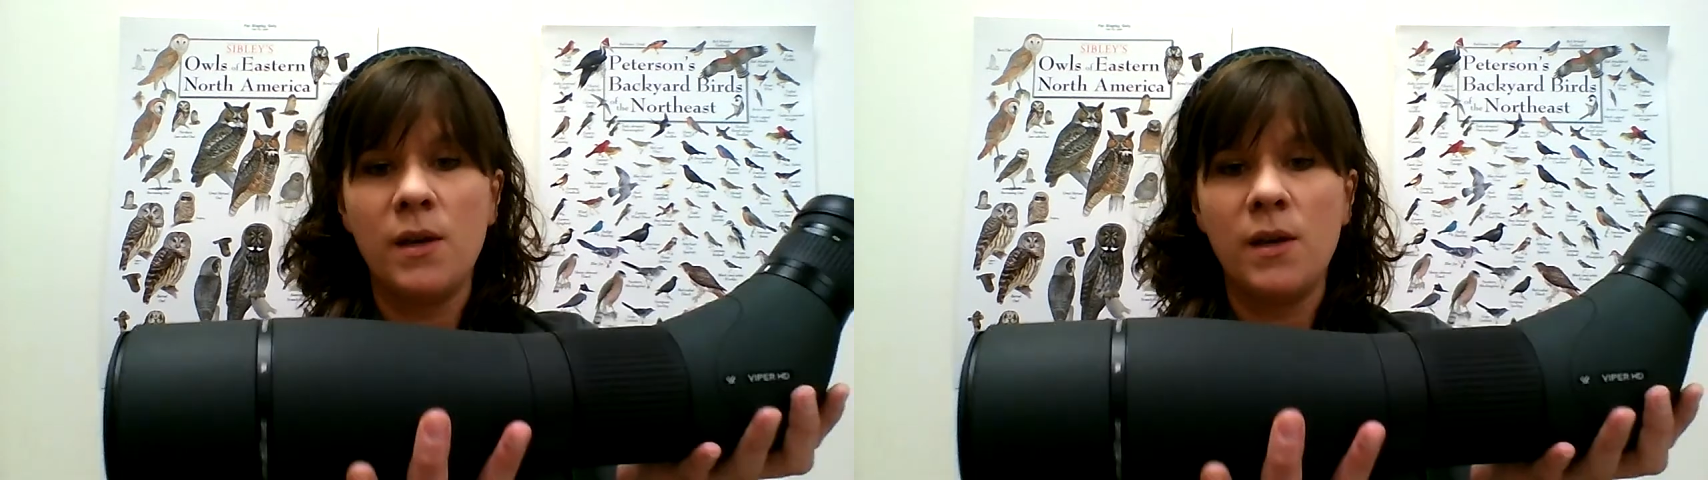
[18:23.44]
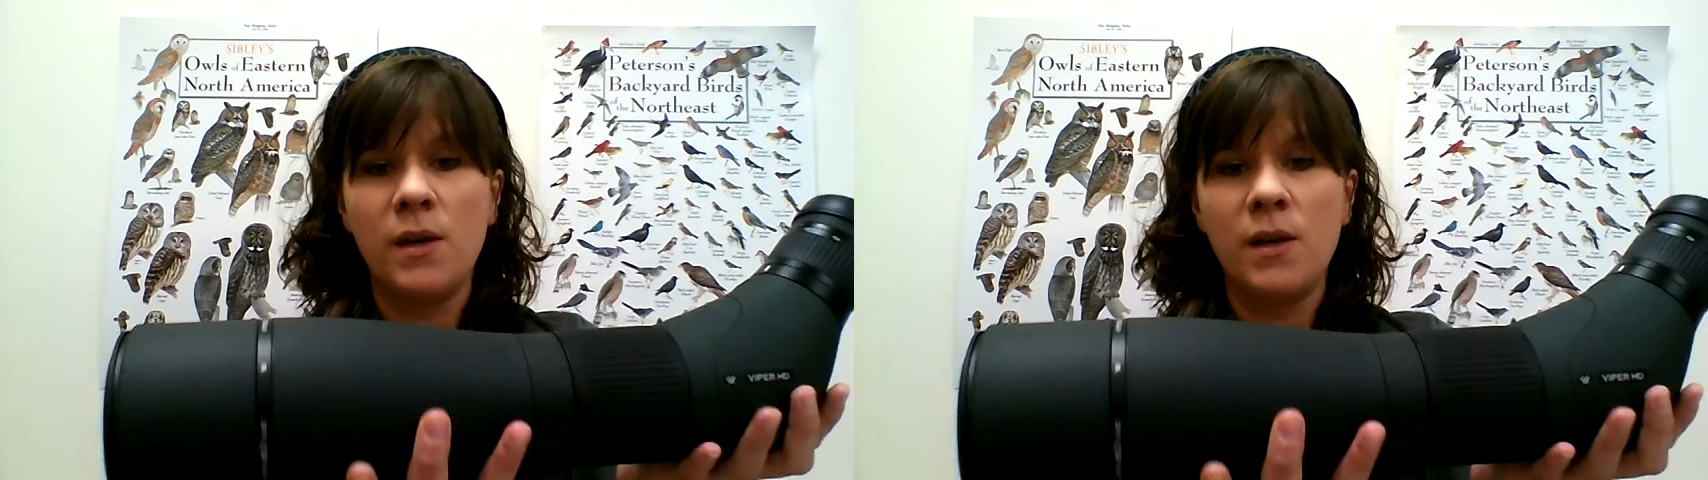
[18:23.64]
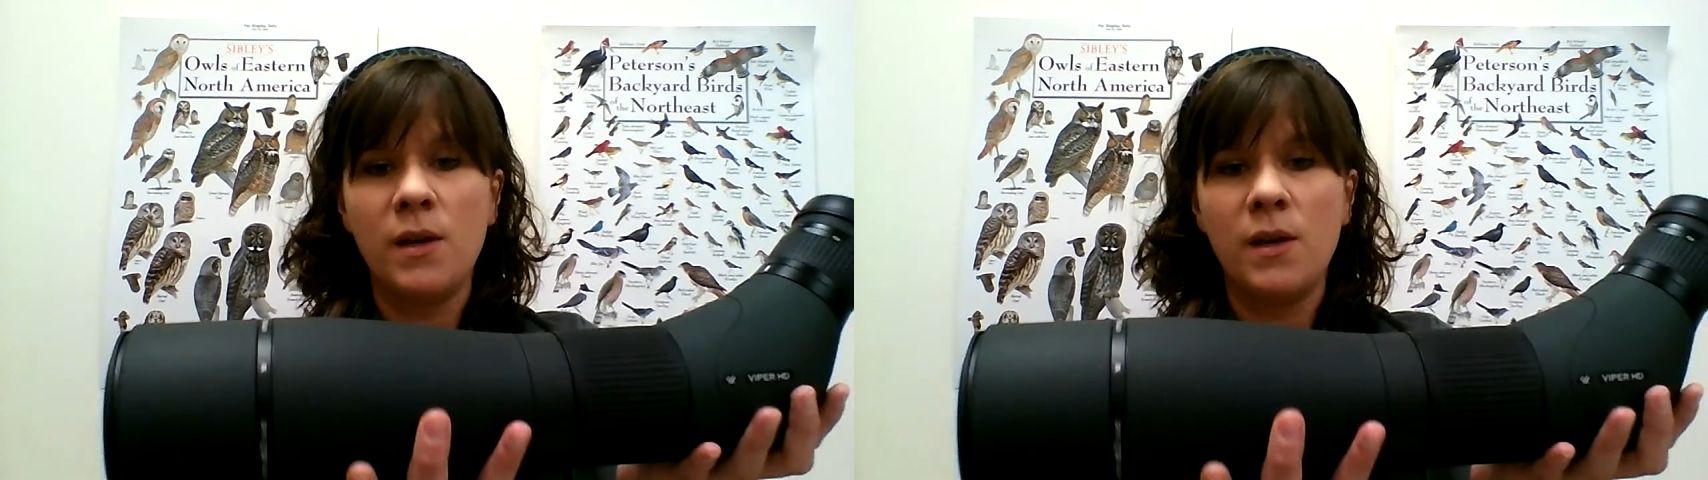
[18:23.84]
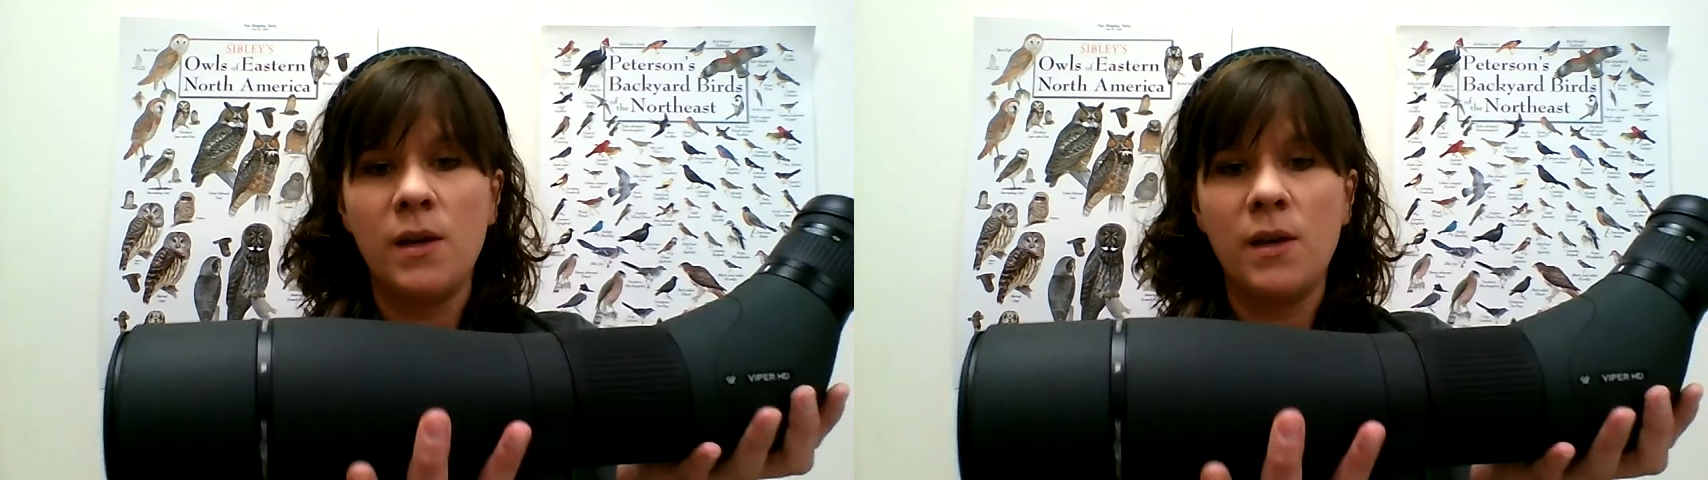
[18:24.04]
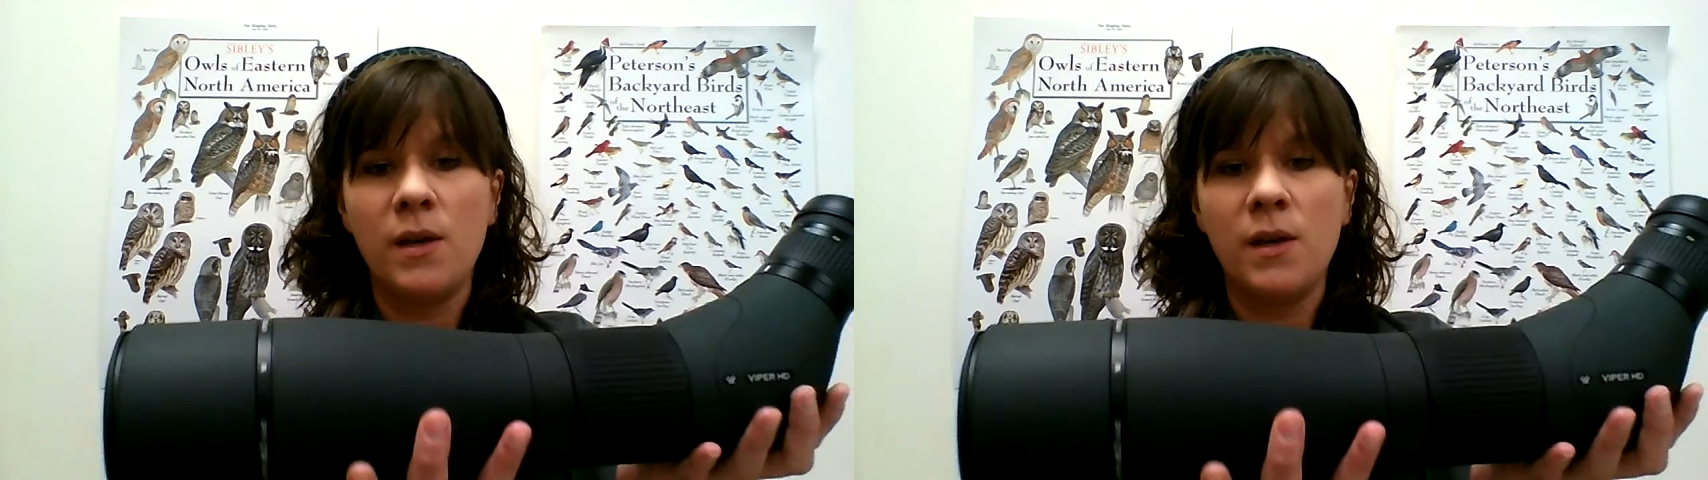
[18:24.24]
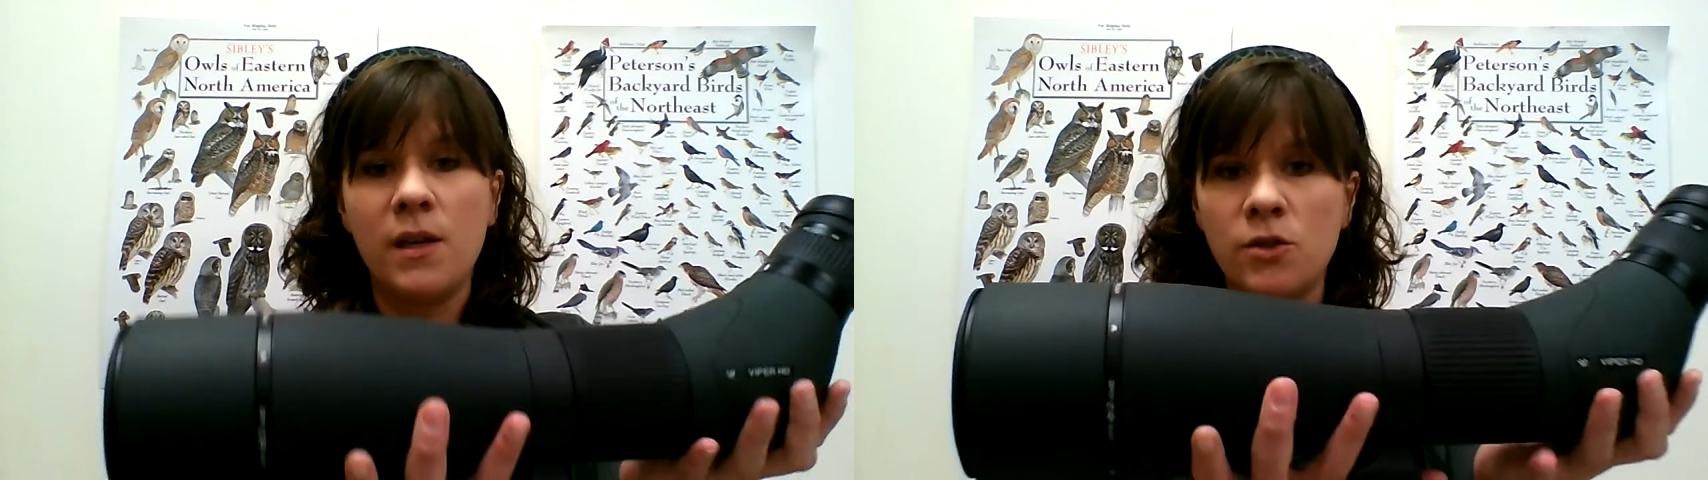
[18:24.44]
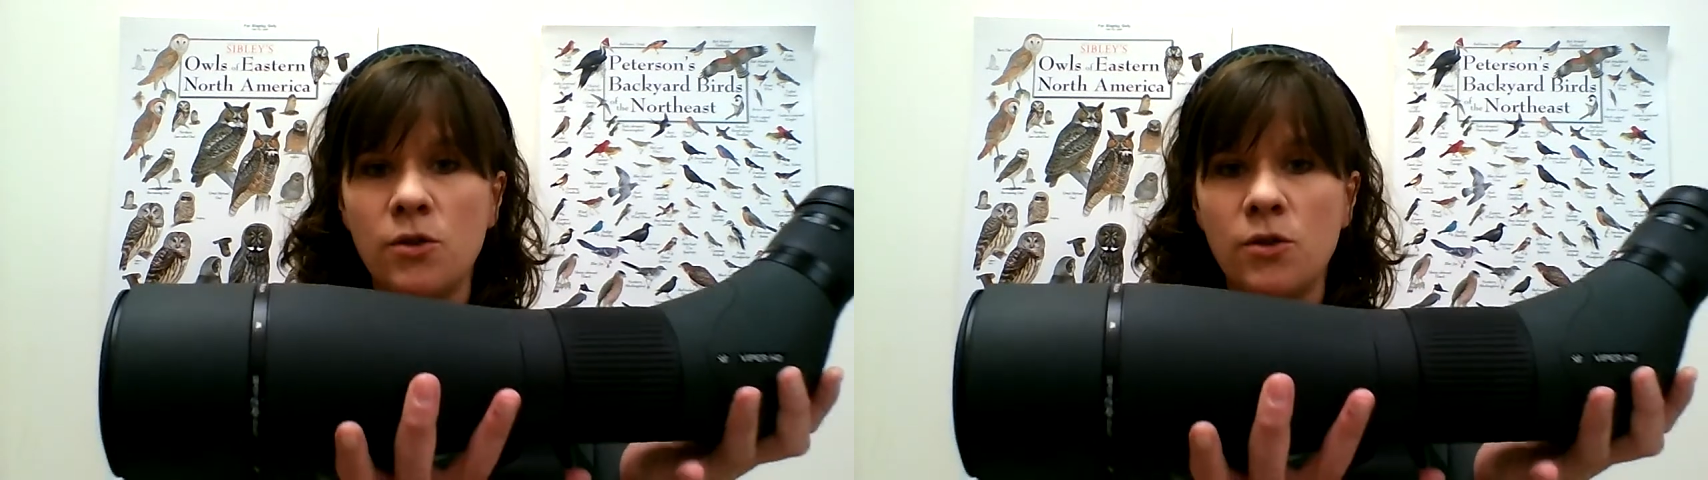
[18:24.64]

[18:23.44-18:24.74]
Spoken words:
tripod, because